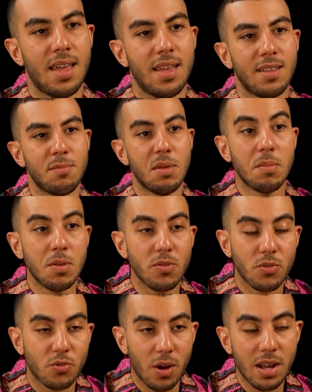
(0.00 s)
and maybe
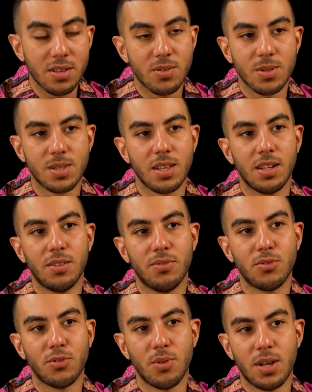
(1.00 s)
you tried
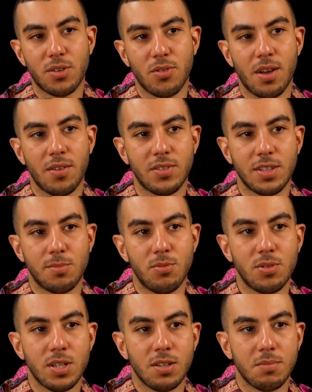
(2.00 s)
yourself to try to have this blue
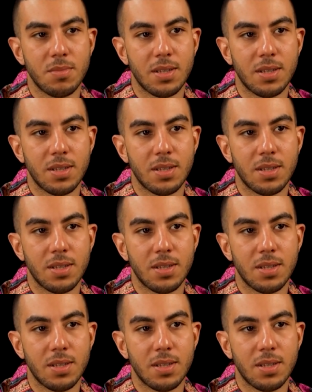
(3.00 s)
tick on